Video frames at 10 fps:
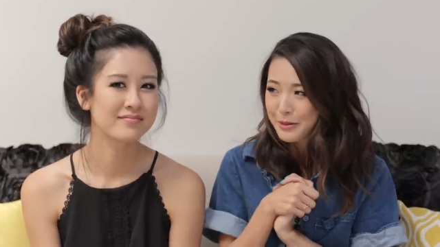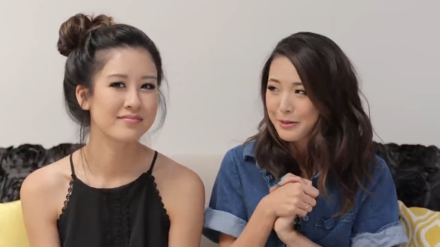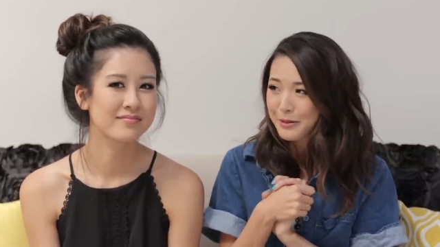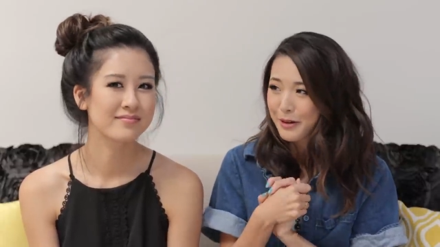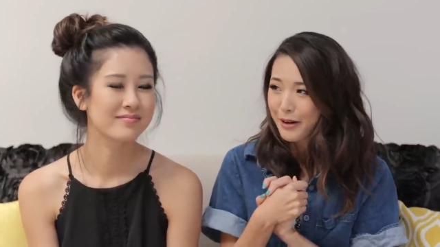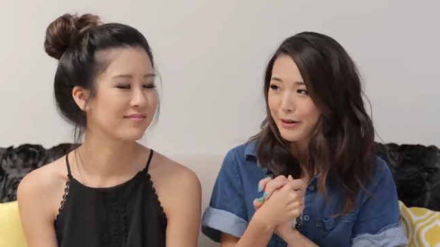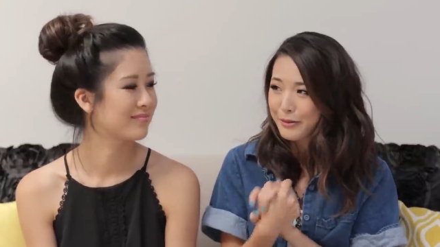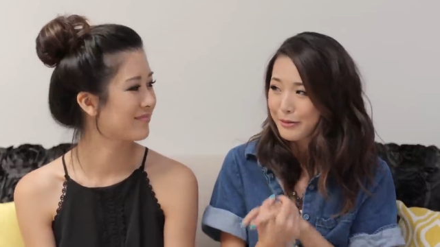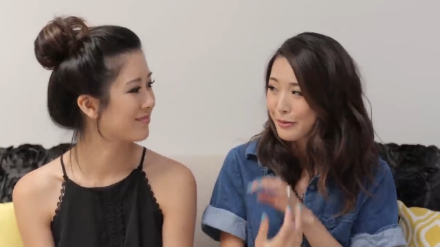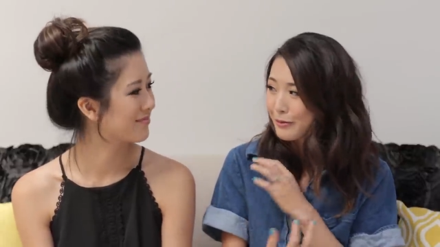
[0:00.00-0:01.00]
Speaker 1: who
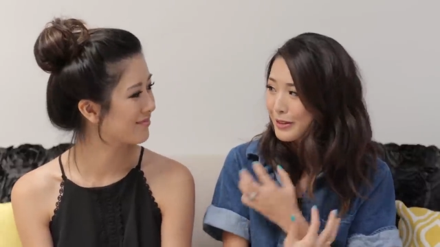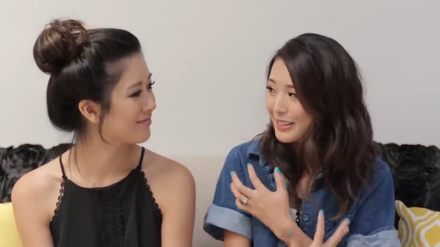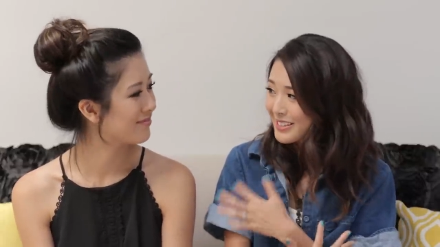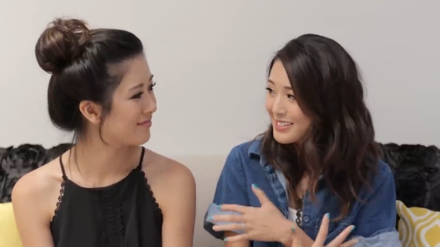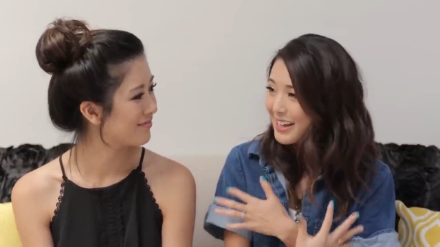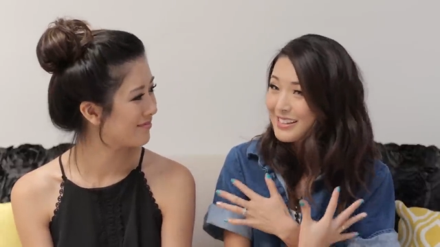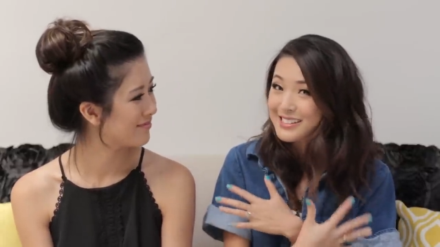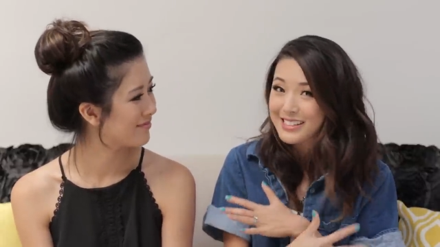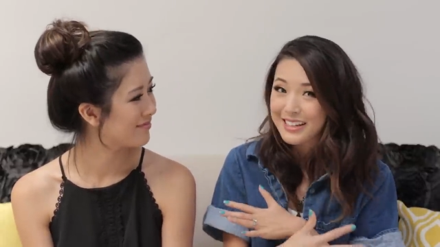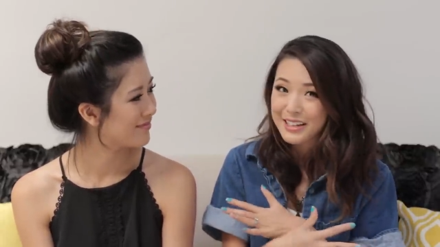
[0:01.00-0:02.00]
are really
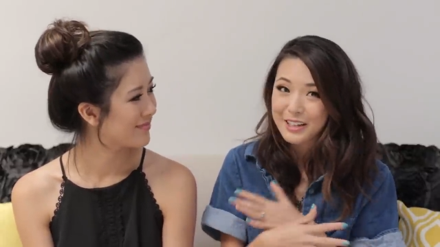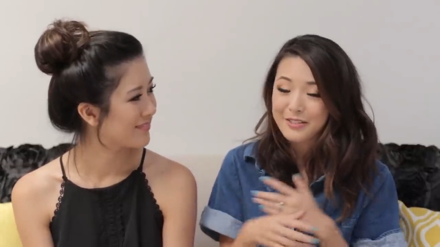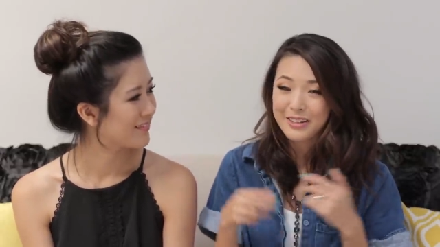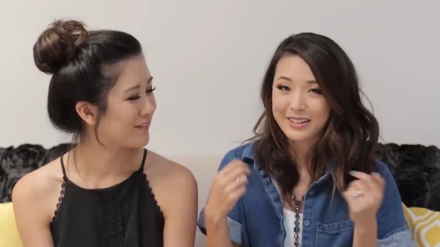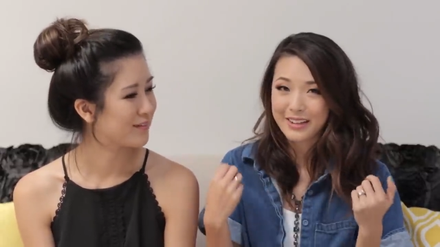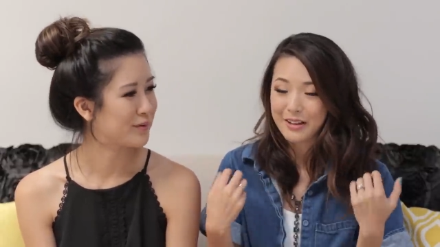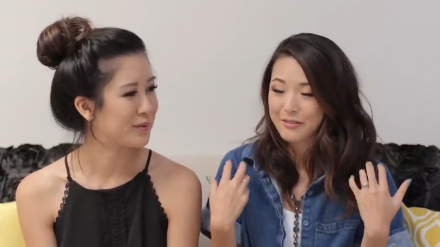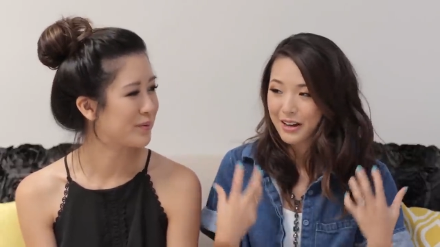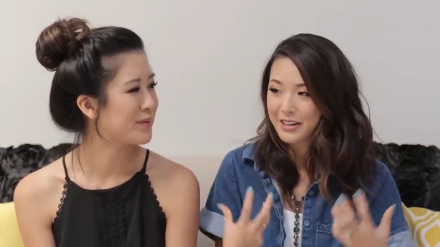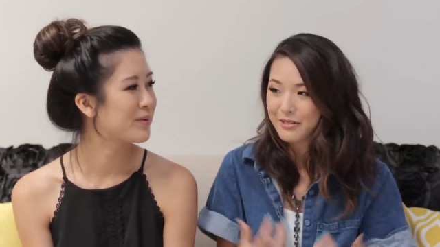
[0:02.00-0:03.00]
sensitive and,
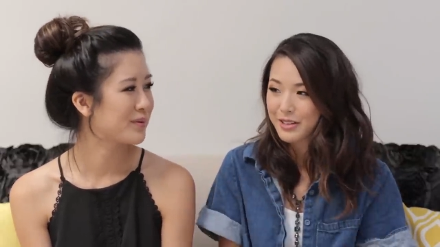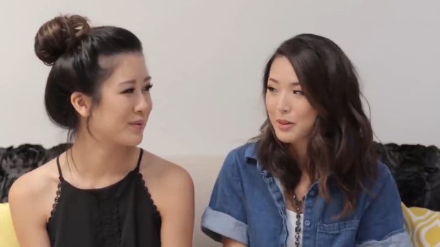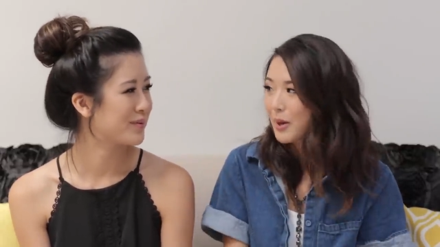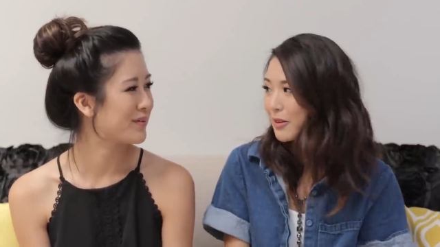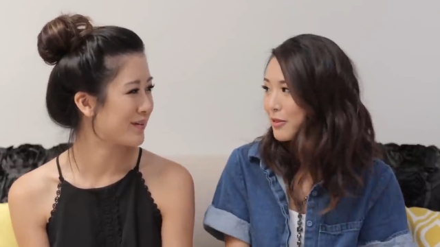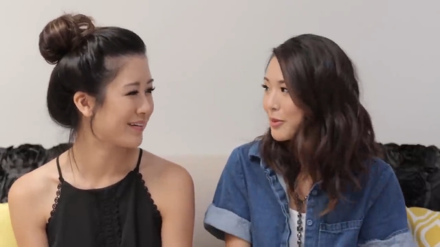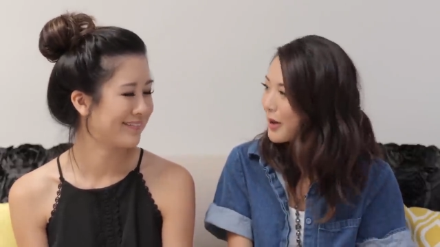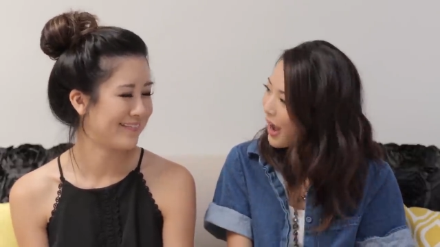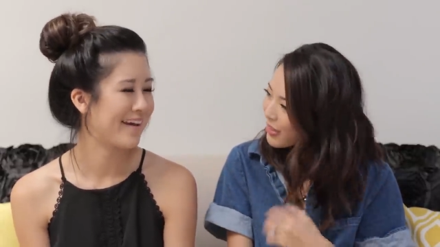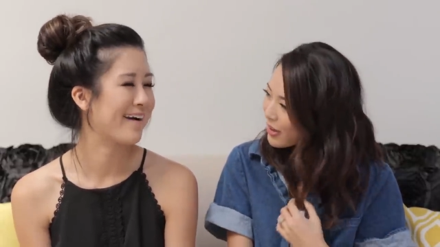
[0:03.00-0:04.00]
and find it really oh, painful, oh,
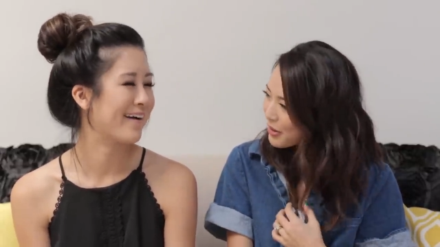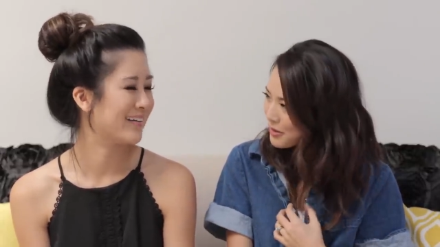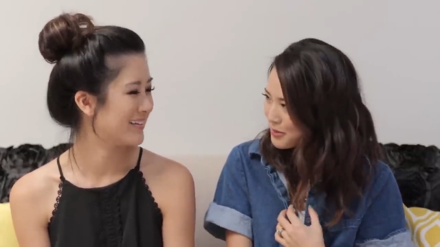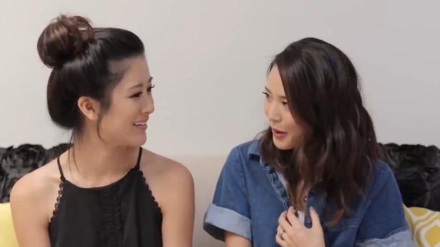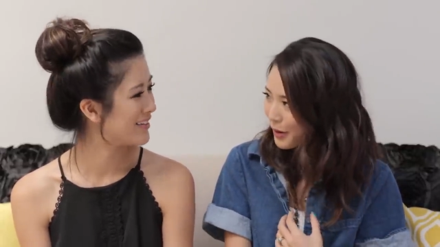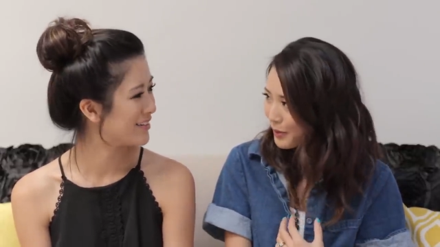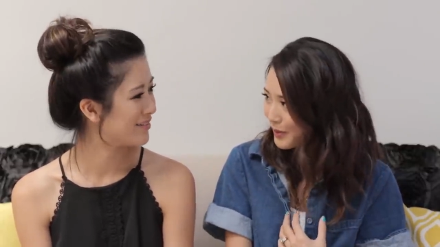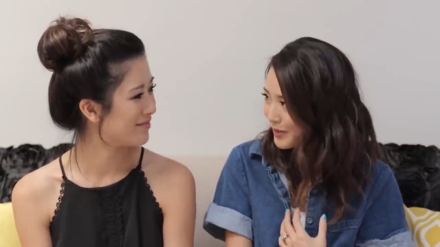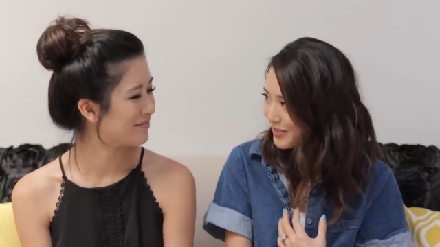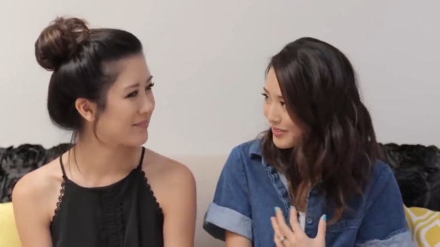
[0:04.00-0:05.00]
but yeah. I thought it was
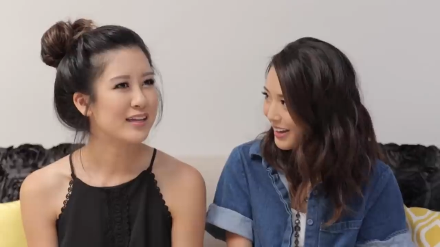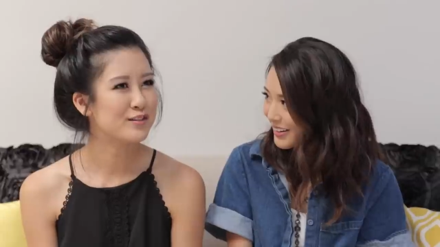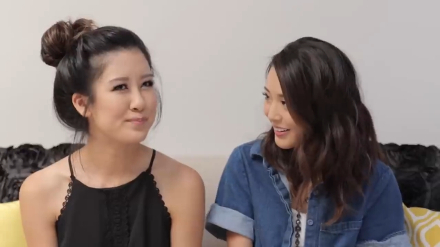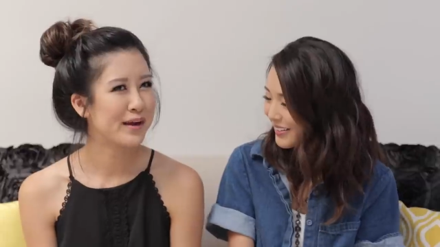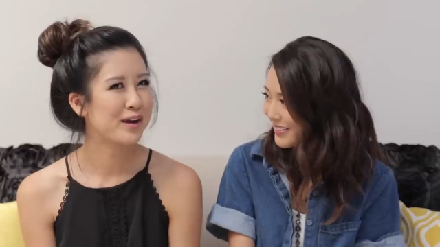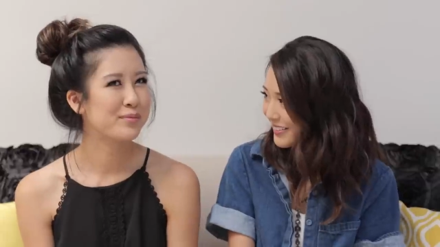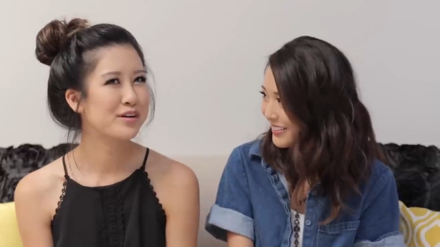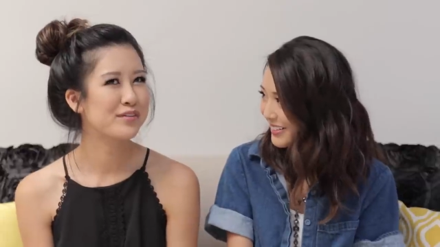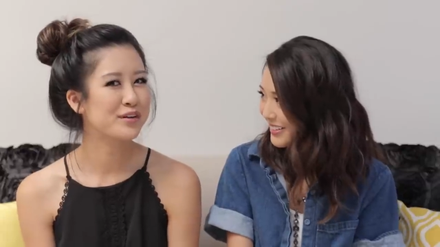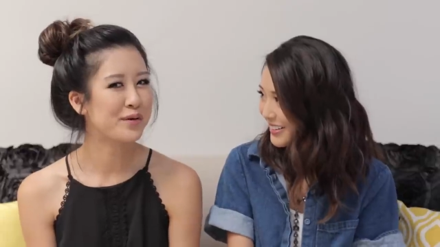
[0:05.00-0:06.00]
bearable. It's
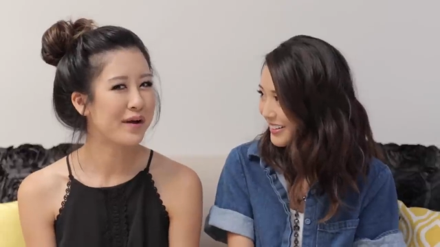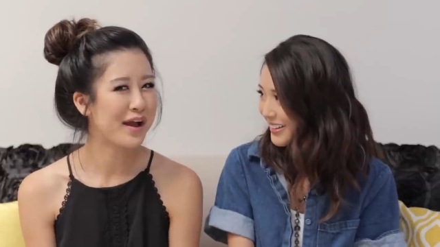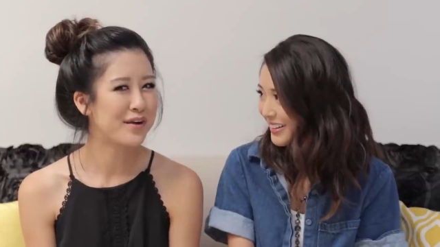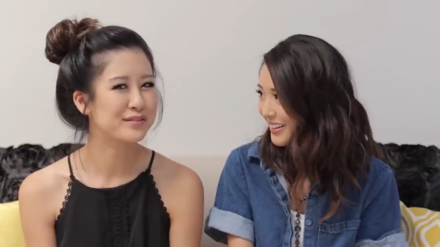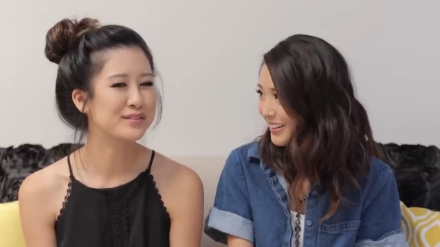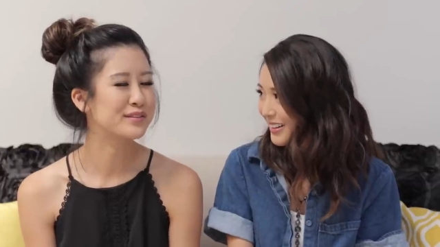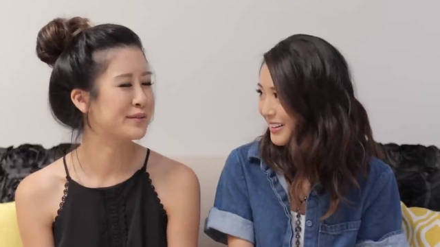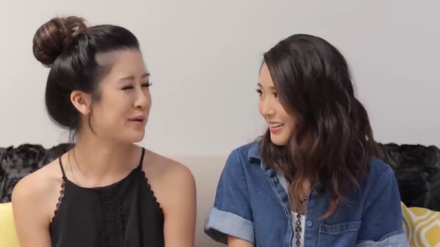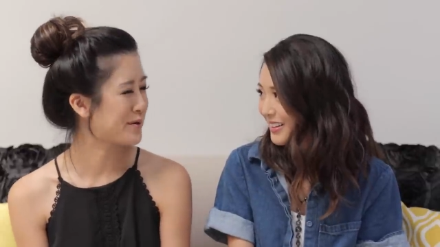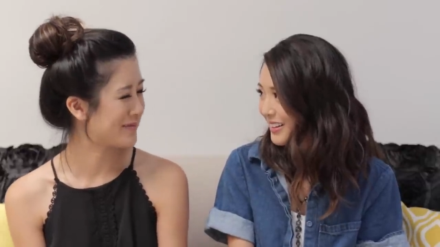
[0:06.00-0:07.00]
bearable
Speaker 2: if you don't have
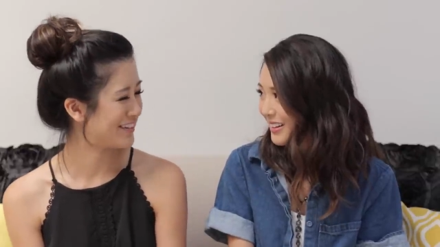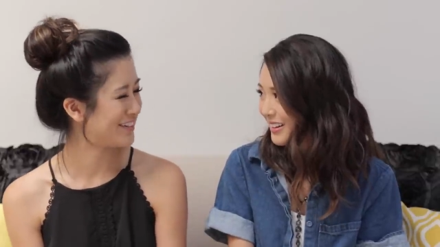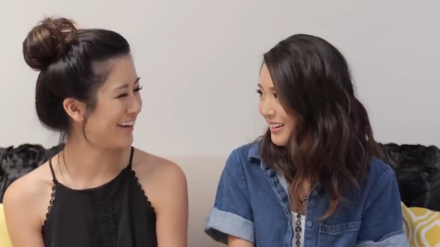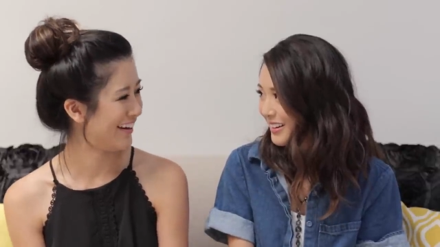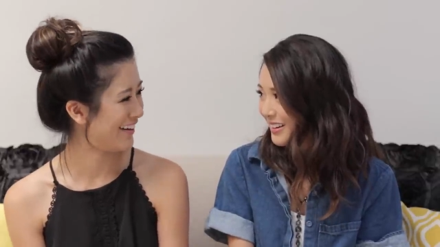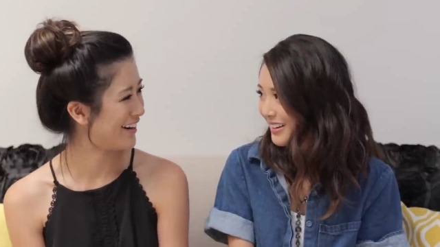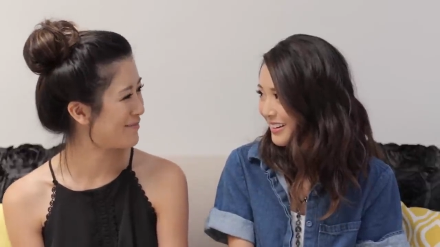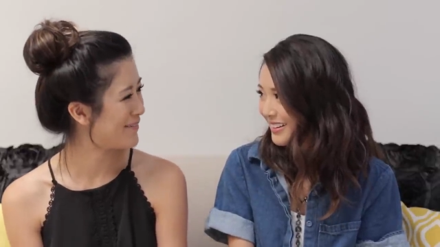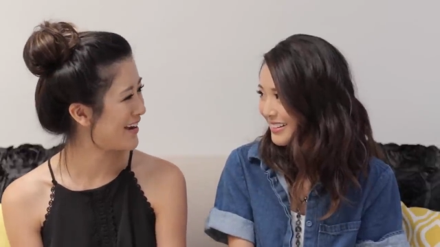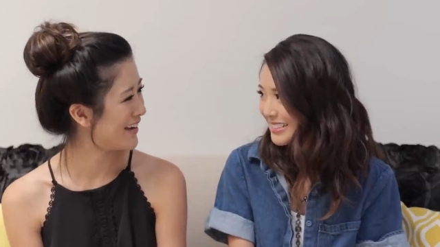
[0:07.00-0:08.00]
so much
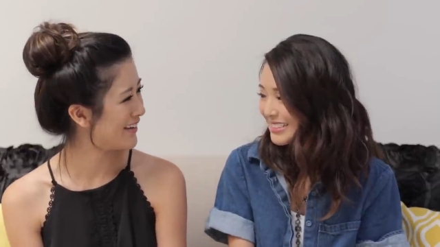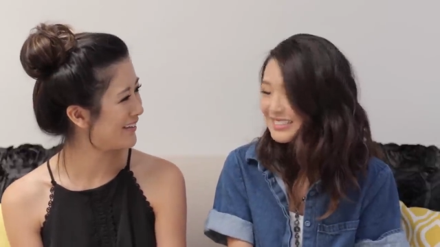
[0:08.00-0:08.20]
hair, but